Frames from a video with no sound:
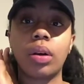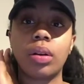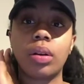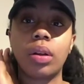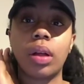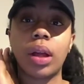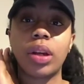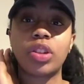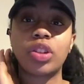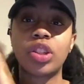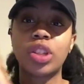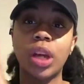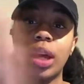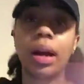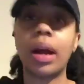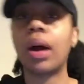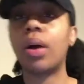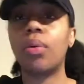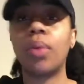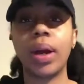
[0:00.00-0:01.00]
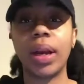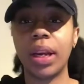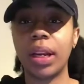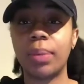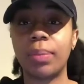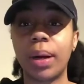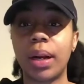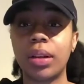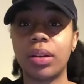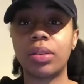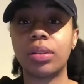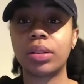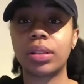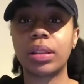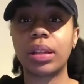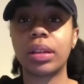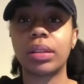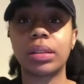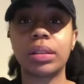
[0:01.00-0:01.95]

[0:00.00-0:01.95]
like, shut out what anybody else thinks.